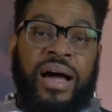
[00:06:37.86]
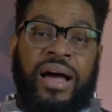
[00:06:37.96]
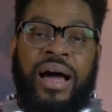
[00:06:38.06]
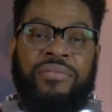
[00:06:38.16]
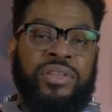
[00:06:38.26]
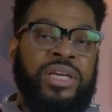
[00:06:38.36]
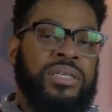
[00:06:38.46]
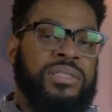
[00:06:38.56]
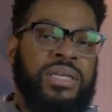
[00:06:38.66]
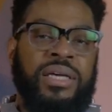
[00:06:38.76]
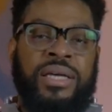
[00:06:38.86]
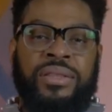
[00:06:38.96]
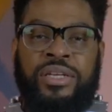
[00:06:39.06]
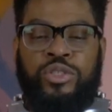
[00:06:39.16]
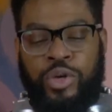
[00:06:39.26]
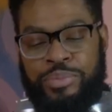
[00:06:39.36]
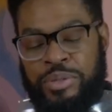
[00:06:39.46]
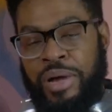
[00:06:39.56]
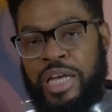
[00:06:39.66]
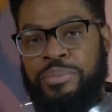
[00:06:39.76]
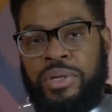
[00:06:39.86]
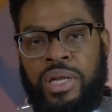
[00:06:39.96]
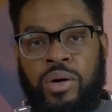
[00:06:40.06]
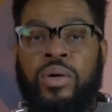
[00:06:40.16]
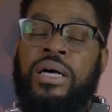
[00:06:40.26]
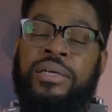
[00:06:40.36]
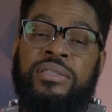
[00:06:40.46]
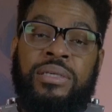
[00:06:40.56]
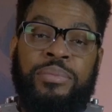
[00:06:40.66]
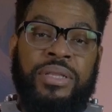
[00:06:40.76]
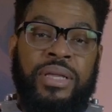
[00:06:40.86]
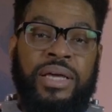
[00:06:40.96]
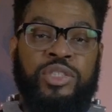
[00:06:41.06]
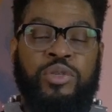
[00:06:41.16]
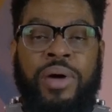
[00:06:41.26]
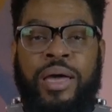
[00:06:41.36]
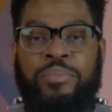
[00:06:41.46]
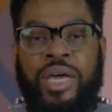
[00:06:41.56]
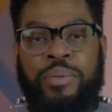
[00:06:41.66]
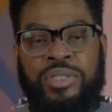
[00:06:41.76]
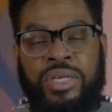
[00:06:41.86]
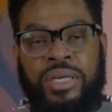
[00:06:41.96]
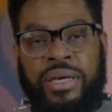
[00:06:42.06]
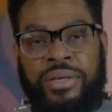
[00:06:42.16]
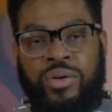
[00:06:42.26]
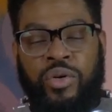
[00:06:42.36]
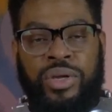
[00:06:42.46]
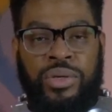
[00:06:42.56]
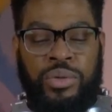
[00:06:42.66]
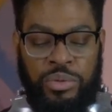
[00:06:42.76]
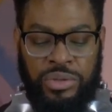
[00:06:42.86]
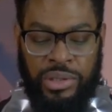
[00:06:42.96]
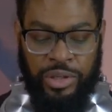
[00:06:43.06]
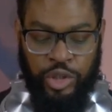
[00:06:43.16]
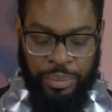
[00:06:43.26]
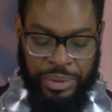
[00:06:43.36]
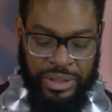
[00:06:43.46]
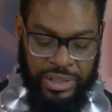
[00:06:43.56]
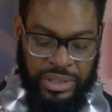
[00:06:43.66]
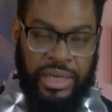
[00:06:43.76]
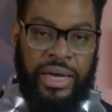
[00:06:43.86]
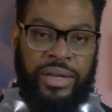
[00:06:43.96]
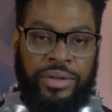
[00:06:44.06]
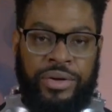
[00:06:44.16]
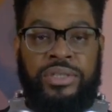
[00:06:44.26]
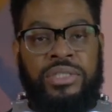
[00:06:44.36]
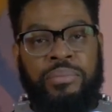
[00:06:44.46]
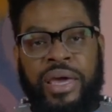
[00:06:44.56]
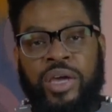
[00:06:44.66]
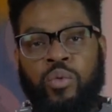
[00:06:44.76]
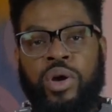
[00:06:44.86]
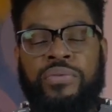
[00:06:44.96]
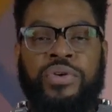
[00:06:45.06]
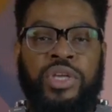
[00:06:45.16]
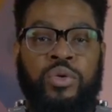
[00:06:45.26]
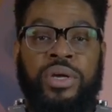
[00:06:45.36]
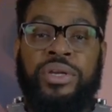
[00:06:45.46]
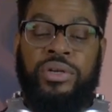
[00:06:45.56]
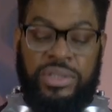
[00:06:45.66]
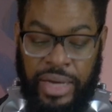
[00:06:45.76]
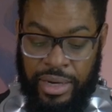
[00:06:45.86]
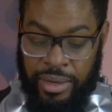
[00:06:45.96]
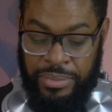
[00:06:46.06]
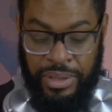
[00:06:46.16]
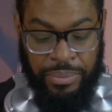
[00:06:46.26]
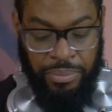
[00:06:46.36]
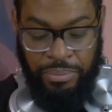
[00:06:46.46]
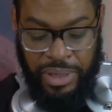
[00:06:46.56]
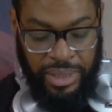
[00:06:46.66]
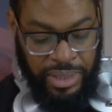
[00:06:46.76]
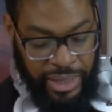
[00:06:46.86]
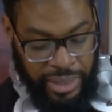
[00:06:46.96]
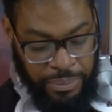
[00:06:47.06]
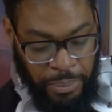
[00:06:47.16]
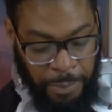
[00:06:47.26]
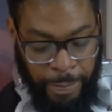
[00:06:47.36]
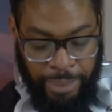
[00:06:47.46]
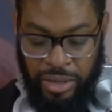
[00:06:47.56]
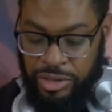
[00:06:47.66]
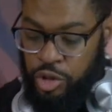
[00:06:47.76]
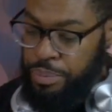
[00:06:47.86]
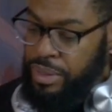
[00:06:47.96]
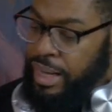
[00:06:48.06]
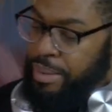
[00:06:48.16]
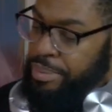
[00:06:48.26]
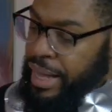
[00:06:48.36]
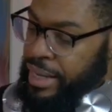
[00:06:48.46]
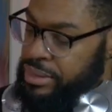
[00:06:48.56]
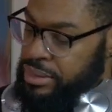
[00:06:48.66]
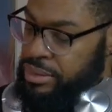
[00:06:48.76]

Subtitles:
I've linked in the description box below some of the things you might be able to get or use so that you can put this together to make it work for you in your setup. But again, super compact,